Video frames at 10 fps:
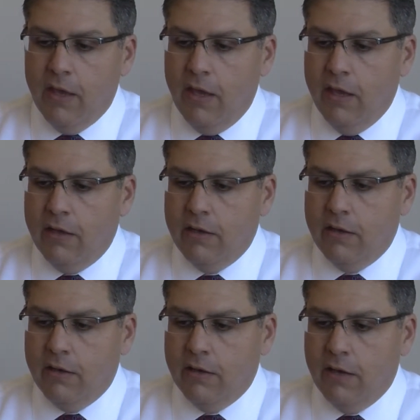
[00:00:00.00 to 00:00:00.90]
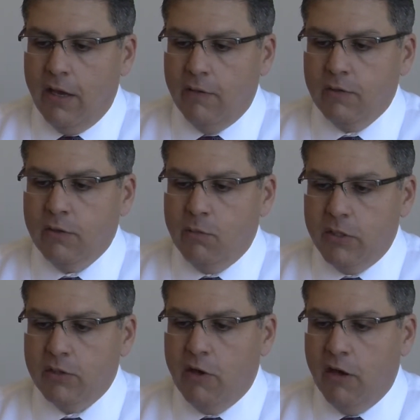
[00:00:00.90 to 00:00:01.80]
And I have so
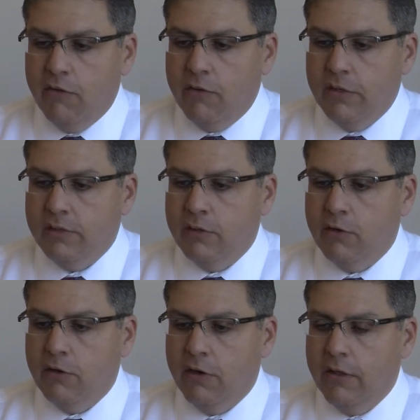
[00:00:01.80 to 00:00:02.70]
much confidence in her.